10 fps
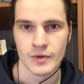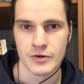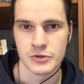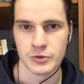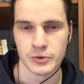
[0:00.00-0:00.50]

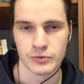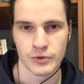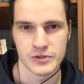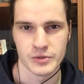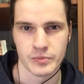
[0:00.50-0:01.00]
So you could,
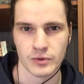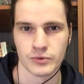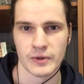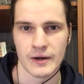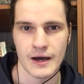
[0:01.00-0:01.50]
for example,
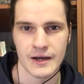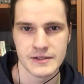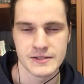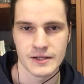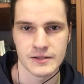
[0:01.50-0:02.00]
do
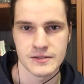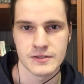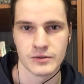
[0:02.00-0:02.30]
8 sets,